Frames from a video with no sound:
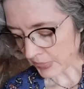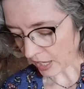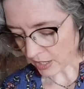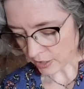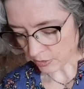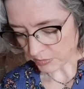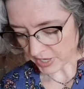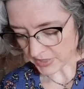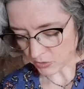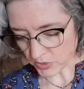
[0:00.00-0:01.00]
Um,
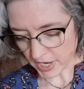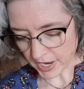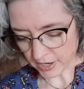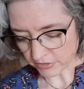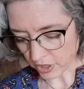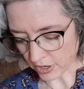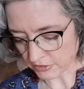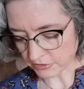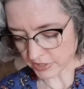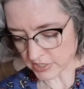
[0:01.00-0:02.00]
and then we have
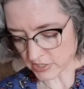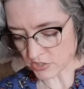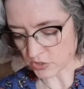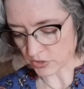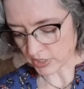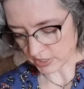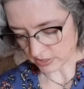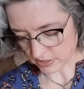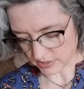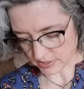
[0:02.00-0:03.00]
confidence is your key
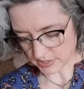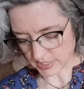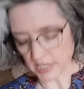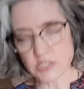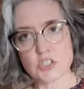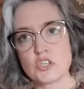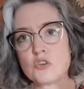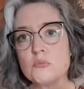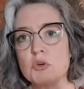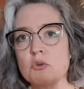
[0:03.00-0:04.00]
to success, new
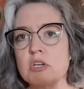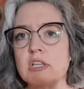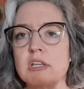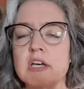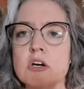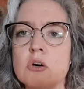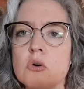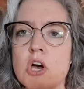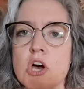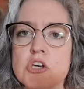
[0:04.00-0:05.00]
moon in Leo.
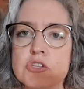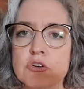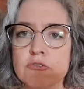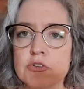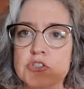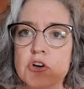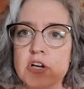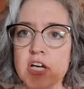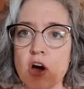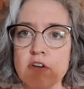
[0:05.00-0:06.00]
So if we're
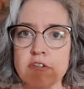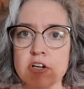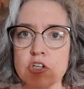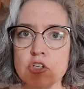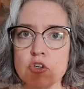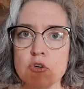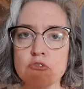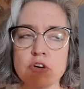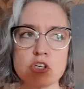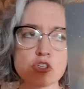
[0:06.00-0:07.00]
starting off on a new
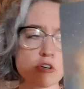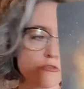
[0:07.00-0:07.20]
venture,